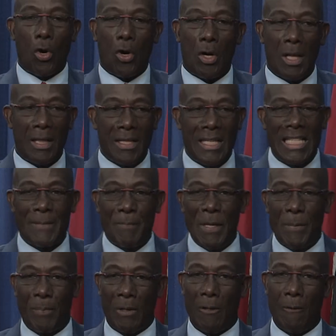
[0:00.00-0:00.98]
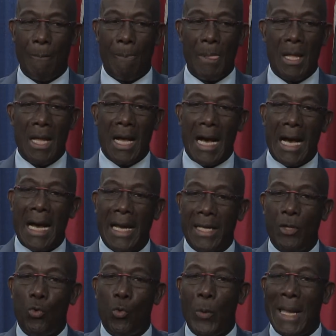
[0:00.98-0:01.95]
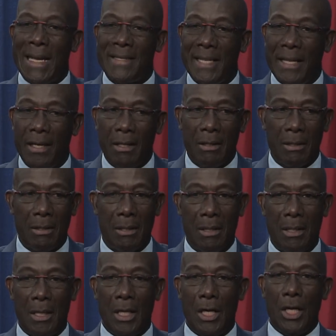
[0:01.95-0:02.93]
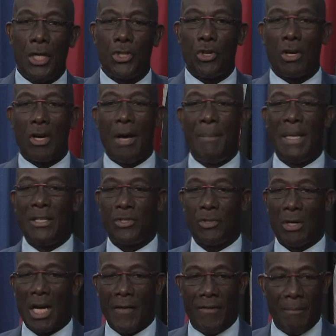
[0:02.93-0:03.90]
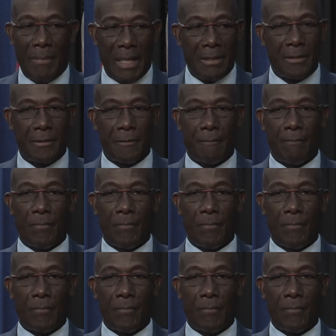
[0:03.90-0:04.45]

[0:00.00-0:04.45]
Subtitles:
all these people are in waiting to come into government,